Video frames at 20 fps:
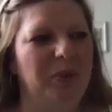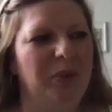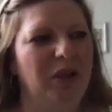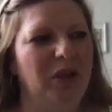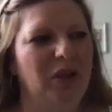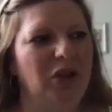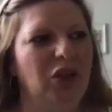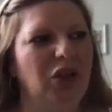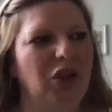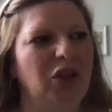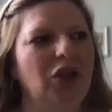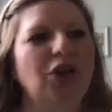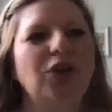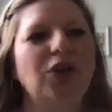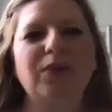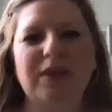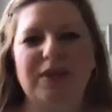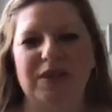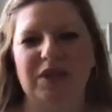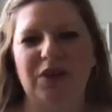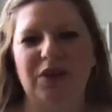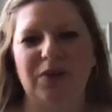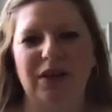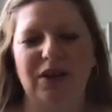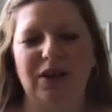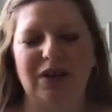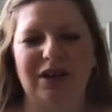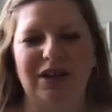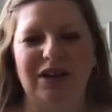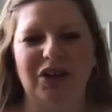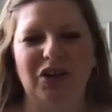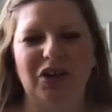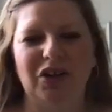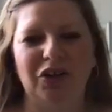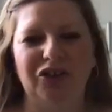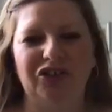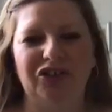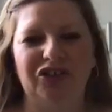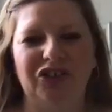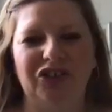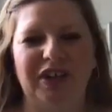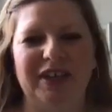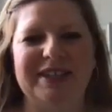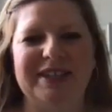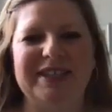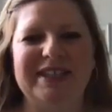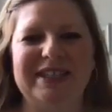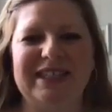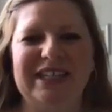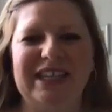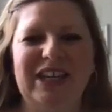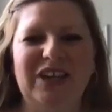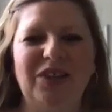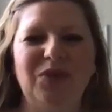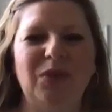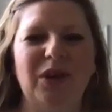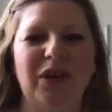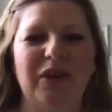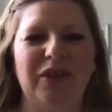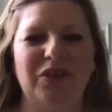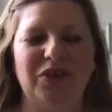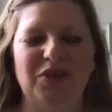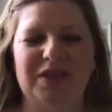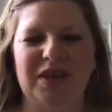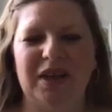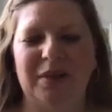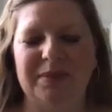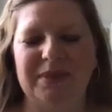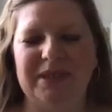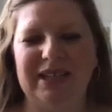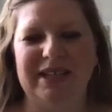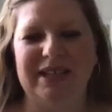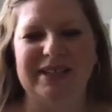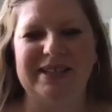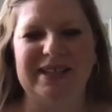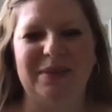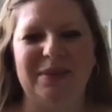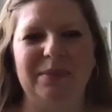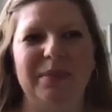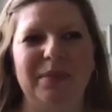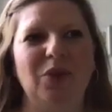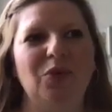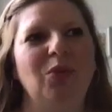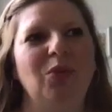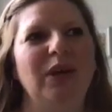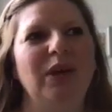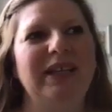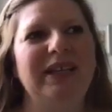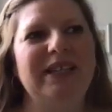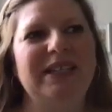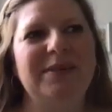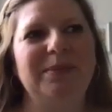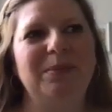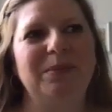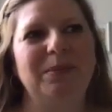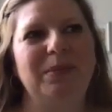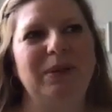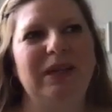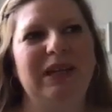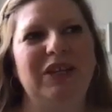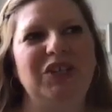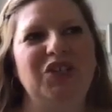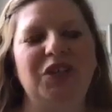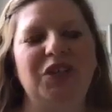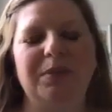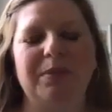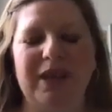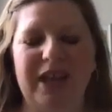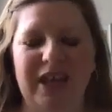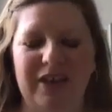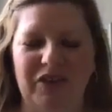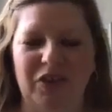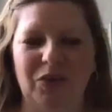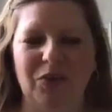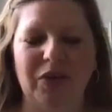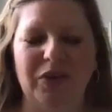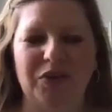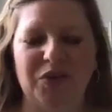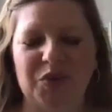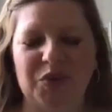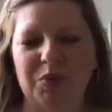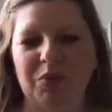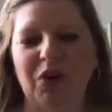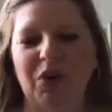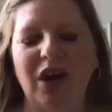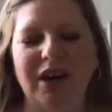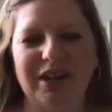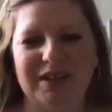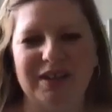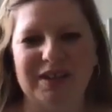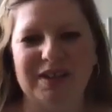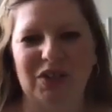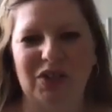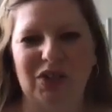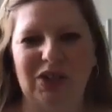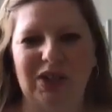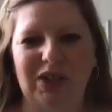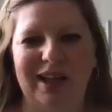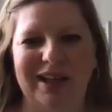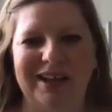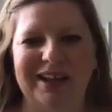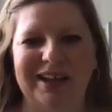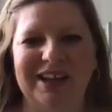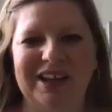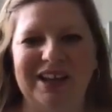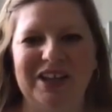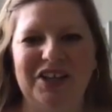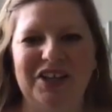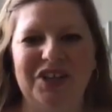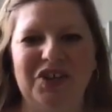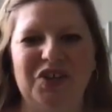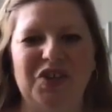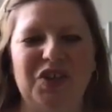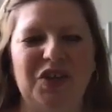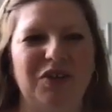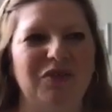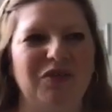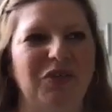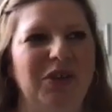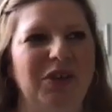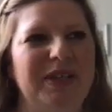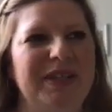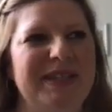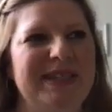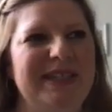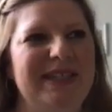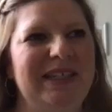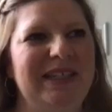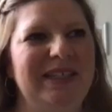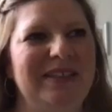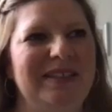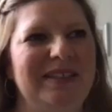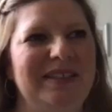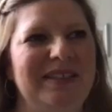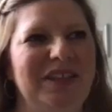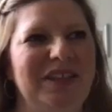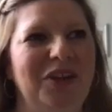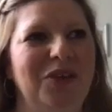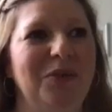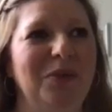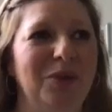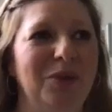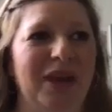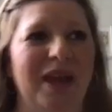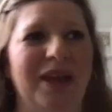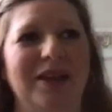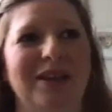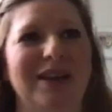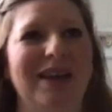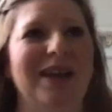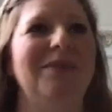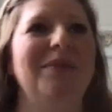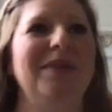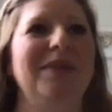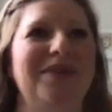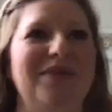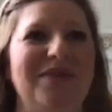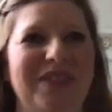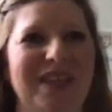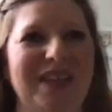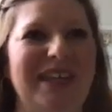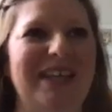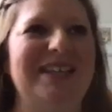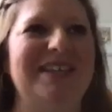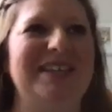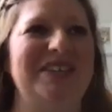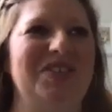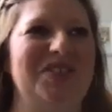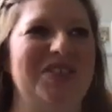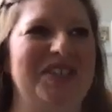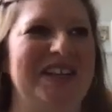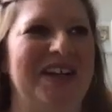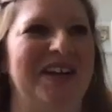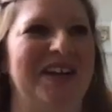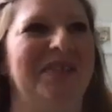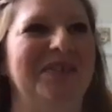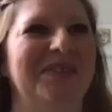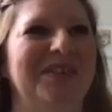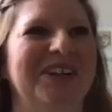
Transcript: look what's going on in culture and see where there's upticks, and be willing to potentially pivot what those products look like. So for instance, okay, get rid of the Easter stuff.